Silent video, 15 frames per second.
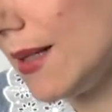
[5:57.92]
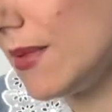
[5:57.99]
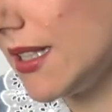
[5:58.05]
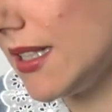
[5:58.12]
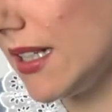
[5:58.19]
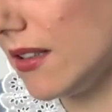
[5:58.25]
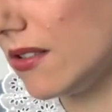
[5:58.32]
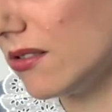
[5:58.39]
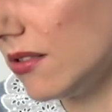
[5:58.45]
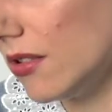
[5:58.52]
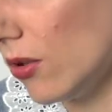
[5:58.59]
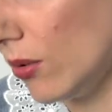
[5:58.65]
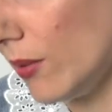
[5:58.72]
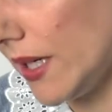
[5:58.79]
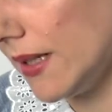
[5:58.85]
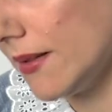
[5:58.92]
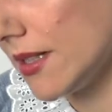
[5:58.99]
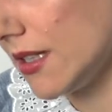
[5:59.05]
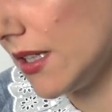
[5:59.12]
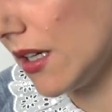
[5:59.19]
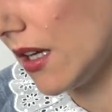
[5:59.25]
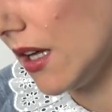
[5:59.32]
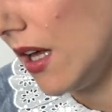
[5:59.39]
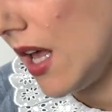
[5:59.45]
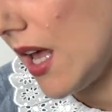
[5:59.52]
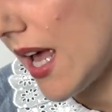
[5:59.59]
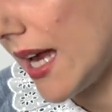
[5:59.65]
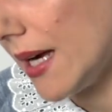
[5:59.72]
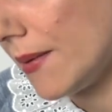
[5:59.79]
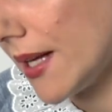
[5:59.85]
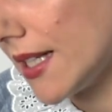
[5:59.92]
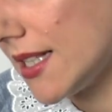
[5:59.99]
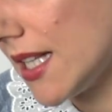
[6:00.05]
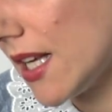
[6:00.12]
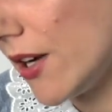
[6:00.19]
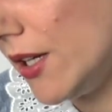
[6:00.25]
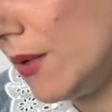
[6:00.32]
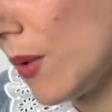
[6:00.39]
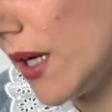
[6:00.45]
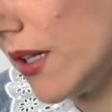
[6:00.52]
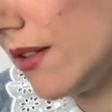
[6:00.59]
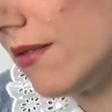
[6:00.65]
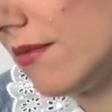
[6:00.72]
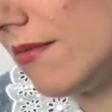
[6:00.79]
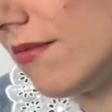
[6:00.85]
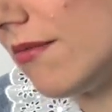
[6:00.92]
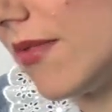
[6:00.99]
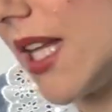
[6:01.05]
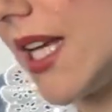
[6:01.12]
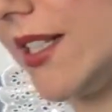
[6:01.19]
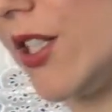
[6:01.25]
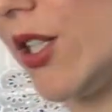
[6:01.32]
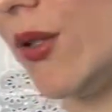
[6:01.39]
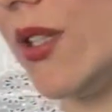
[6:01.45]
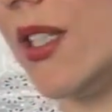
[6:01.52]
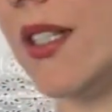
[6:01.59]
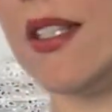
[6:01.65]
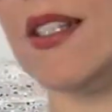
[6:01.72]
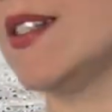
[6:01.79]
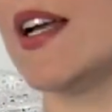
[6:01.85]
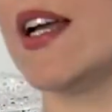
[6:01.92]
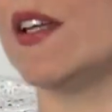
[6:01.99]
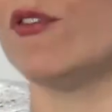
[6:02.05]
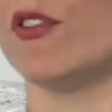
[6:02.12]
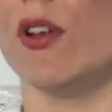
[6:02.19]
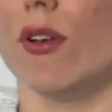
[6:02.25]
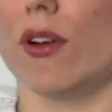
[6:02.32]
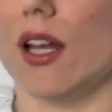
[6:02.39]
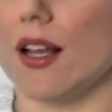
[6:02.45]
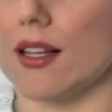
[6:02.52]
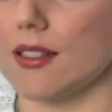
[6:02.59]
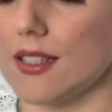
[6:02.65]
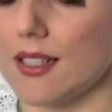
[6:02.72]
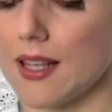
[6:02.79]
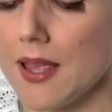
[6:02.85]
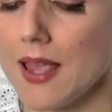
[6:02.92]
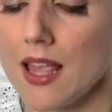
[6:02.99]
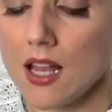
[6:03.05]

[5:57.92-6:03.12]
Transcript: Lipstick or Longwear Lipstick. Anyway, it's the only one they do that's designed for long lasting.